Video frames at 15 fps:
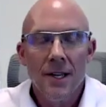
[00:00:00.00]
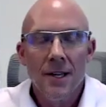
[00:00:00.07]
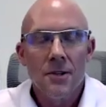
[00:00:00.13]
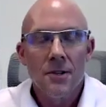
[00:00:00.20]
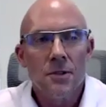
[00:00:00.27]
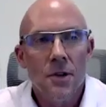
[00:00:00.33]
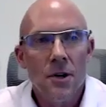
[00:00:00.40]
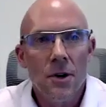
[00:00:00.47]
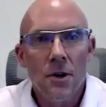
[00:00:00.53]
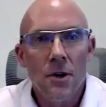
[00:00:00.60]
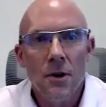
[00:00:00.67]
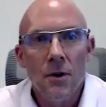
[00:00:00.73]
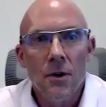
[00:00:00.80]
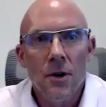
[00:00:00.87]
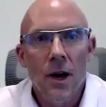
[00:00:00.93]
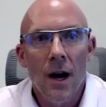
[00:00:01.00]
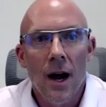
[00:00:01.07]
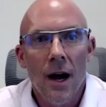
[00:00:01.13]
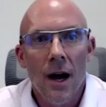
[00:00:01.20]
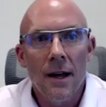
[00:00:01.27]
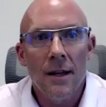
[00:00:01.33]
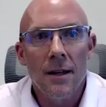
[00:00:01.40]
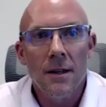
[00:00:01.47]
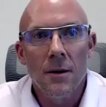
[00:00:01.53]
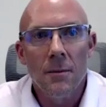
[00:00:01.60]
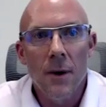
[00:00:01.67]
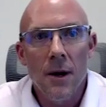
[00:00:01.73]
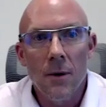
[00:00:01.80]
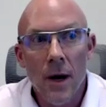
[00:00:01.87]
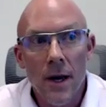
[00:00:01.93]
So
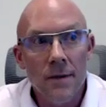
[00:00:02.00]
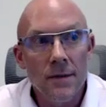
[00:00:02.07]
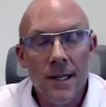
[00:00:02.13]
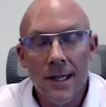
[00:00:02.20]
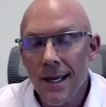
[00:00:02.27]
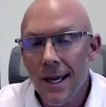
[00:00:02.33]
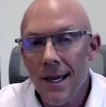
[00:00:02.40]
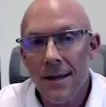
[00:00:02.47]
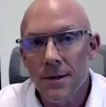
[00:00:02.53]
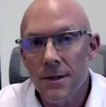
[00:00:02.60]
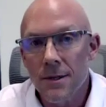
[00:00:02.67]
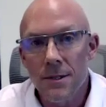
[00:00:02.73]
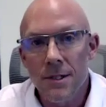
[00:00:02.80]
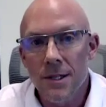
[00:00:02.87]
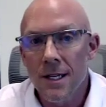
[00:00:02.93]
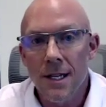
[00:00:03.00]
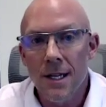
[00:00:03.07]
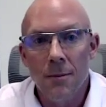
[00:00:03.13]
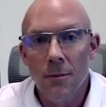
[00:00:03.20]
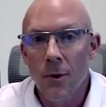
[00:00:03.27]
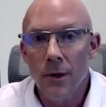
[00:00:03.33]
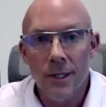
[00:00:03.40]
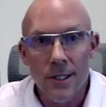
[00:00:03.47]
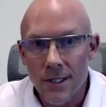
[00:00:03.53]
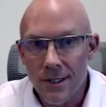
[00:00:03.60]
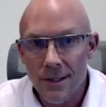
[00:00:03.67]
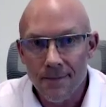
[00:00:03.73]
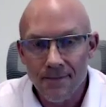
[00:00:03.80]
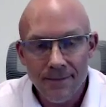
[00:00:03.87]
my wife's like, hey, you should get into mortgages.